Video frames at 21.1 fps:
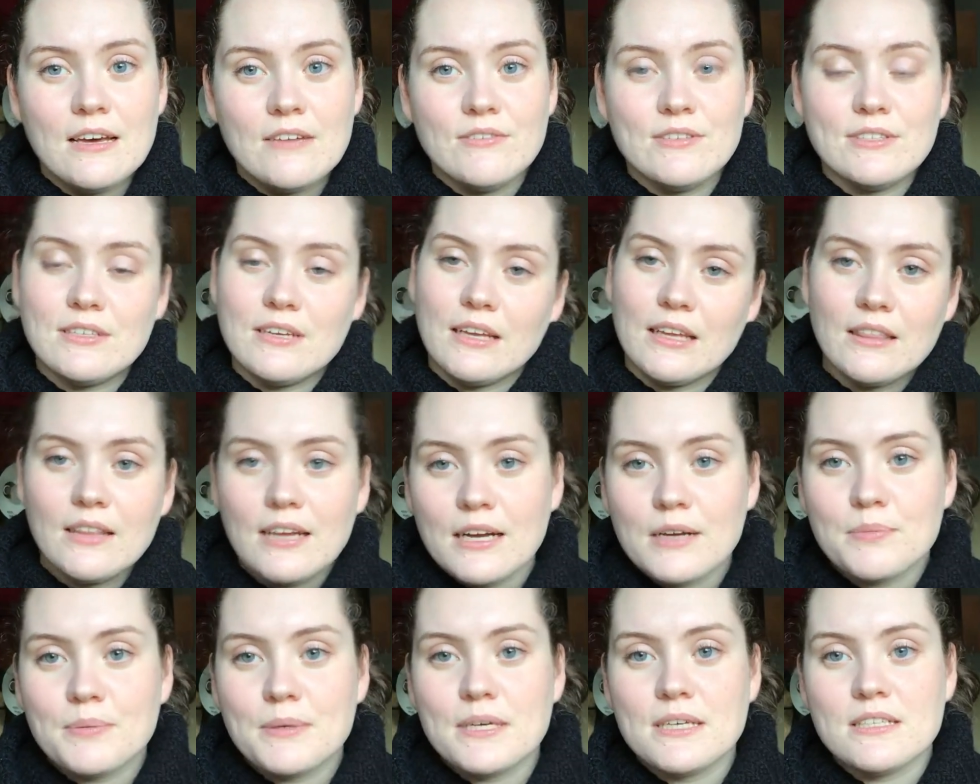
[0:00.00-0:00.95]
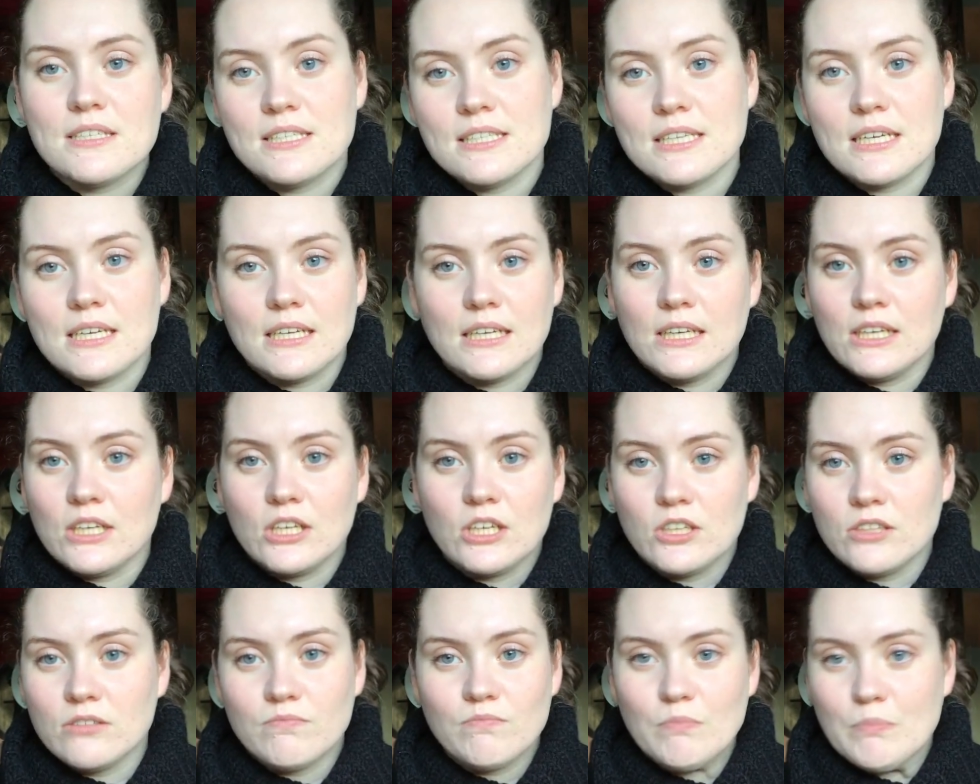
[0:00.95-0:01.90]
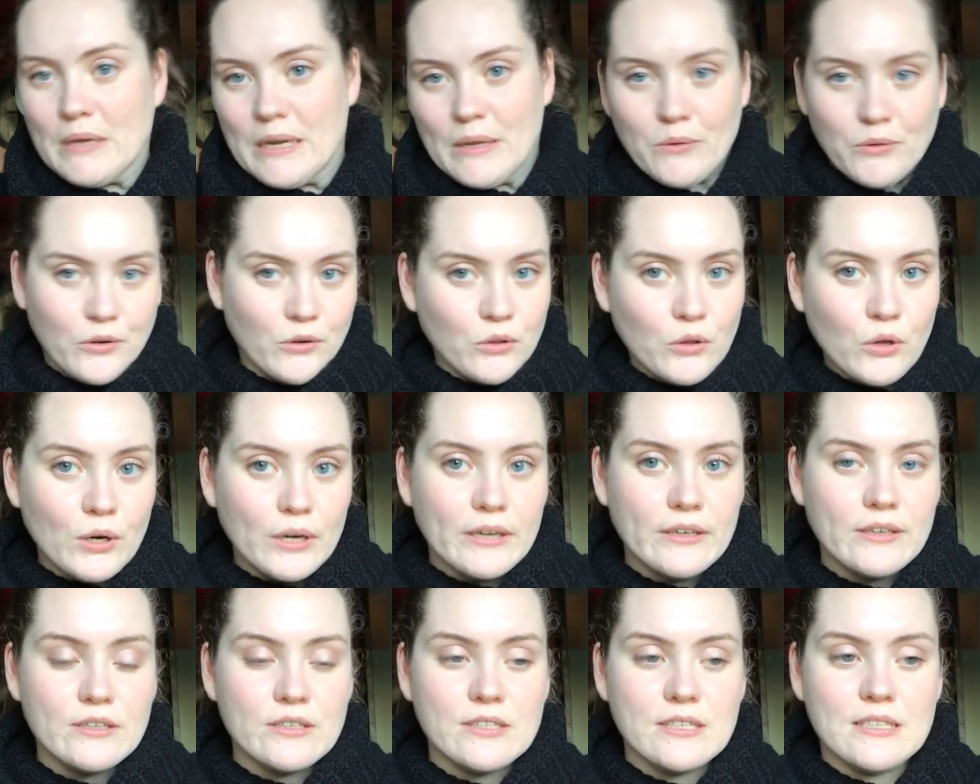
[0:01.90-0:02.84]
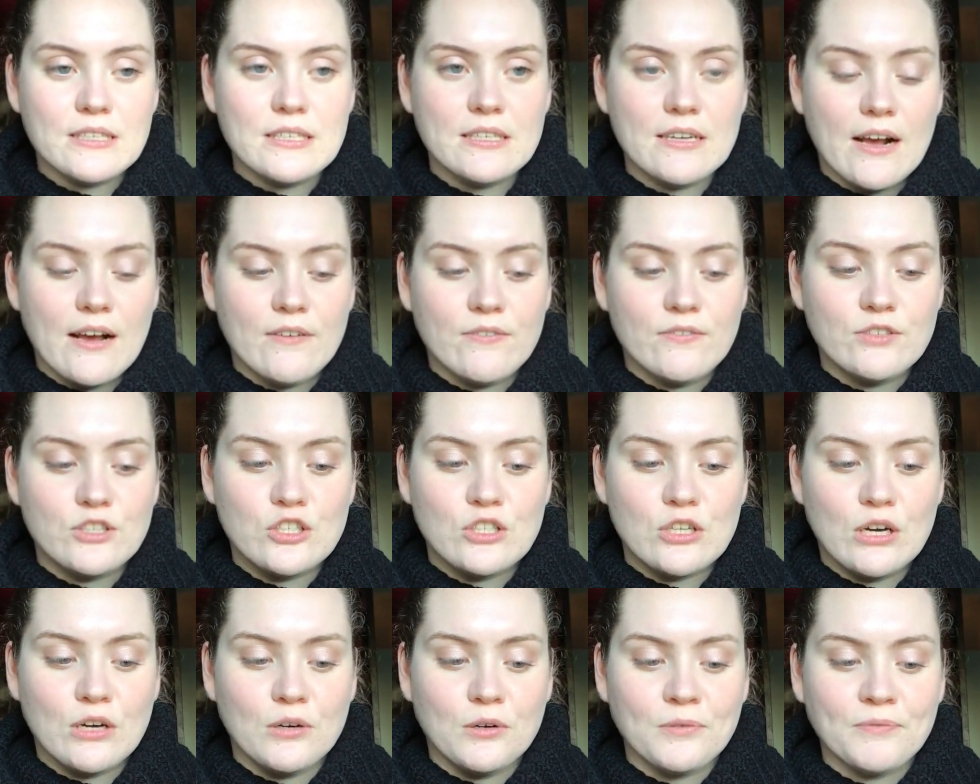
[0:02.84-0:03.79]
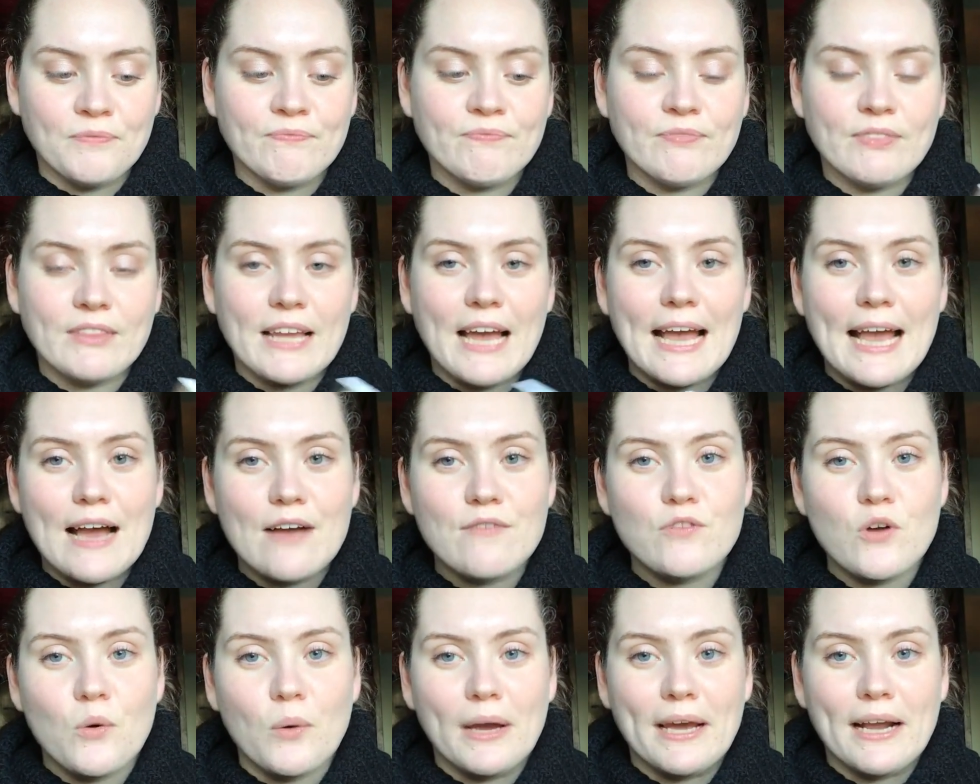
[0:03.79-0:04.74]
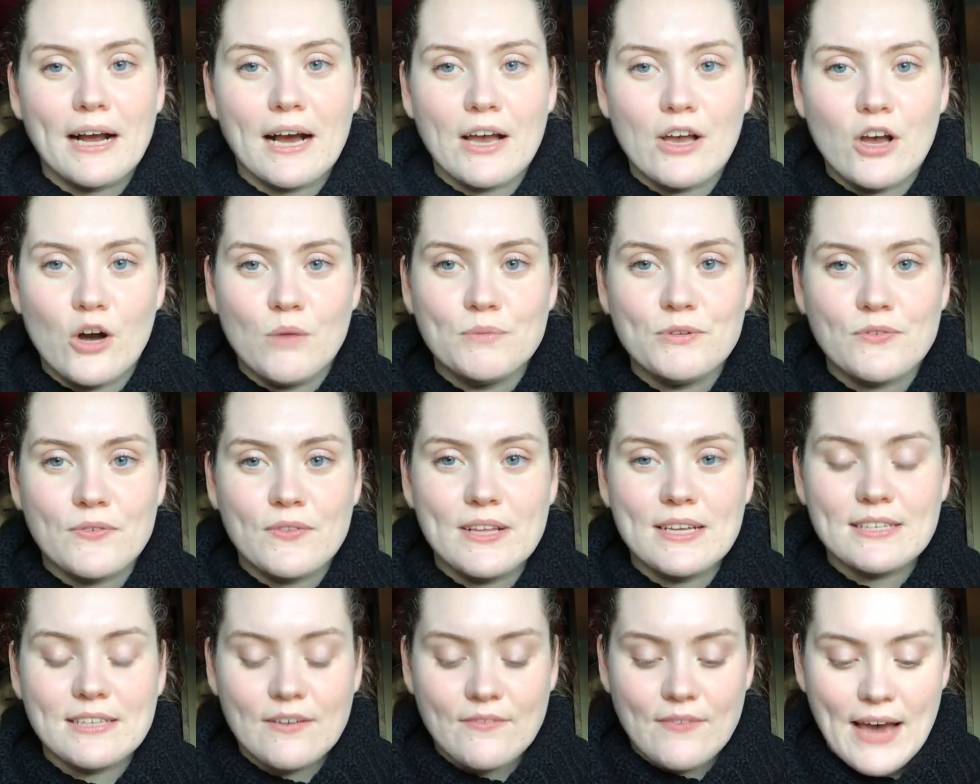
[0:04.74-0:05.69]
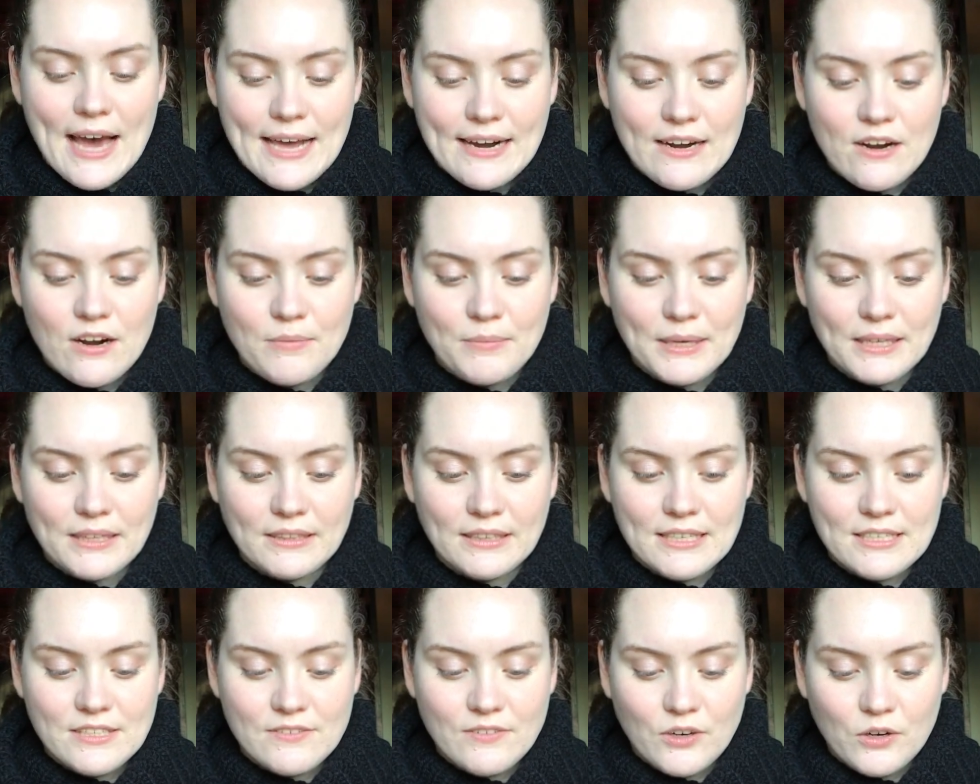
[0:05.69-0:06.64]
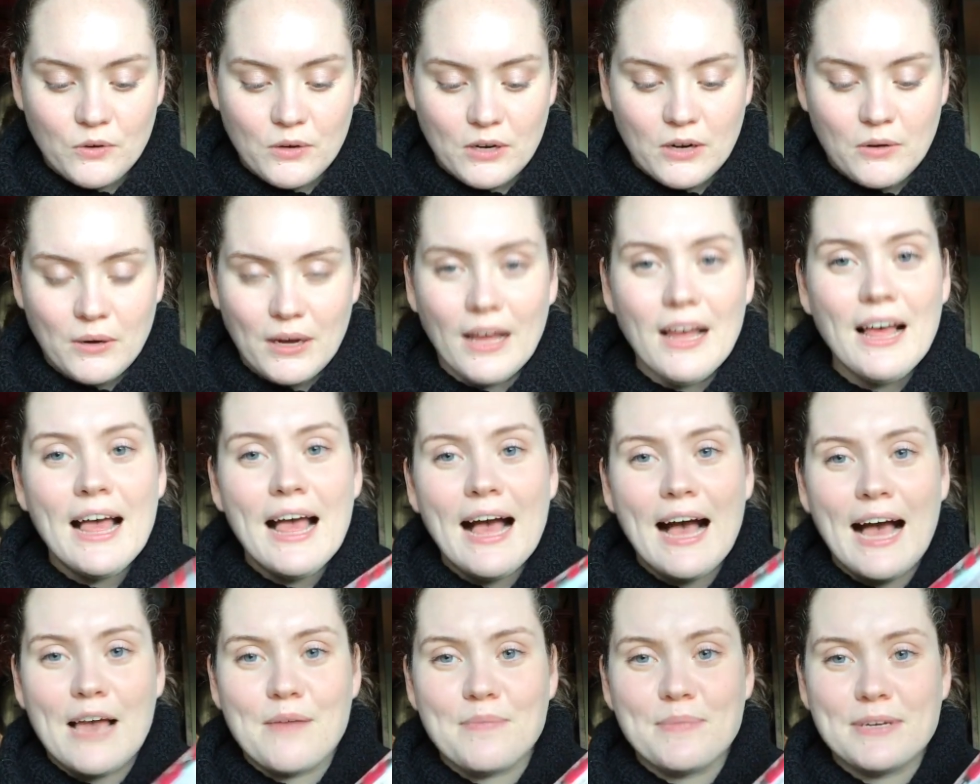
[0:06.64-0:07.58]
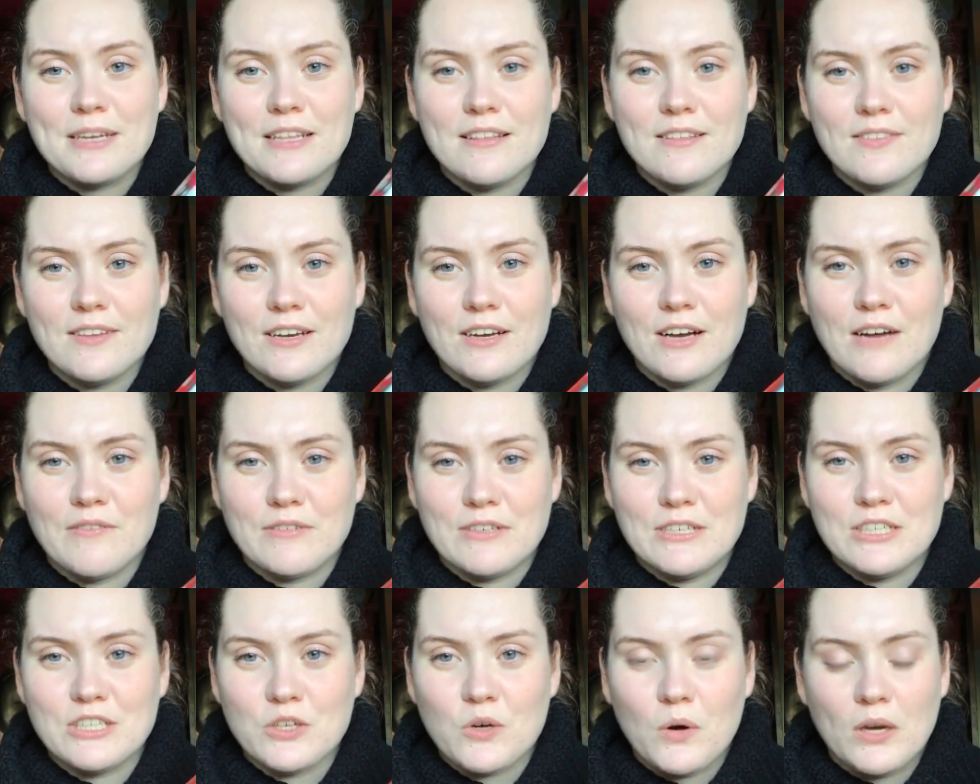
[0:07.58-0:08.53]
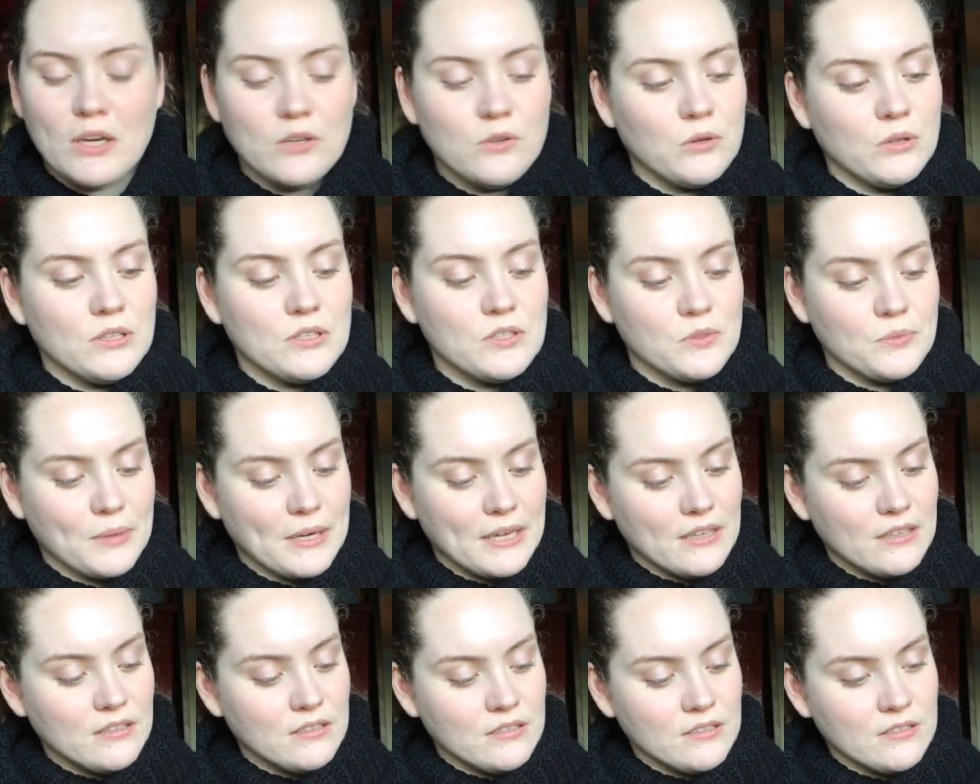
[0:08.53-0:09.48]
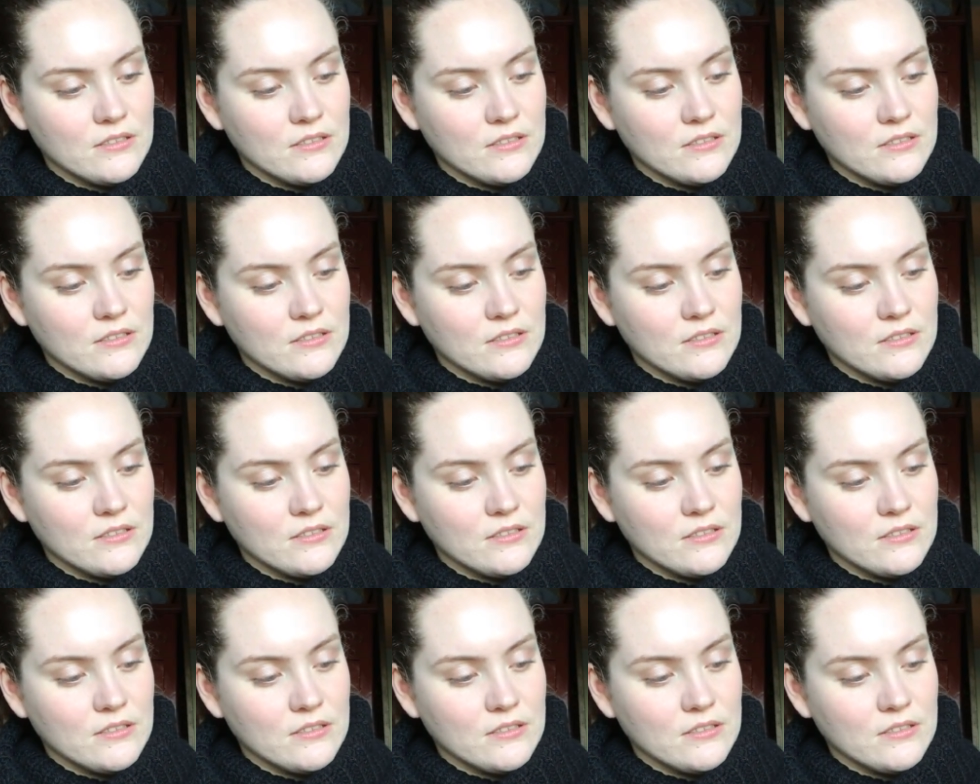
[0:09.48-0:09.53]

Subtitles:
visiting a therapist and meeting with her lawyers and stuff. So I have quite high hopes for this. I've had it on my list for quite a while. I happen to think the cover is quite cool as well.